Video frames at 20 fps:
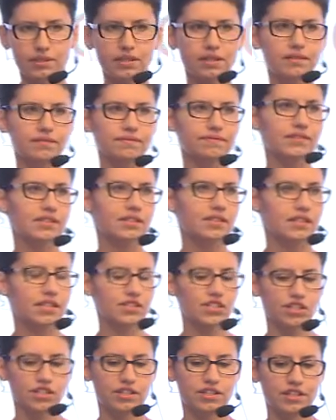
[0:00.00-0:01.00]
browser.
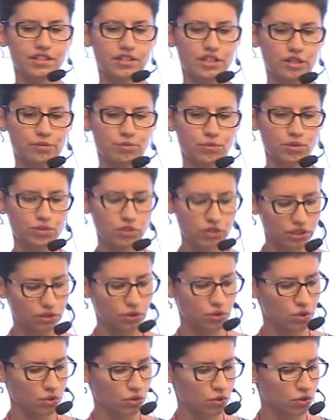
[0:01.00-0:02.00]

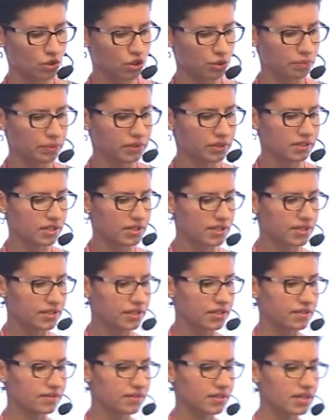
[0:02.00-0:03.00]
And
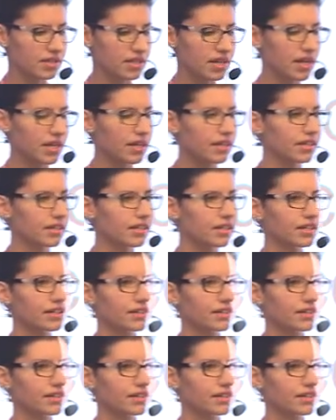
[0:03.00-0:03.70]
when a new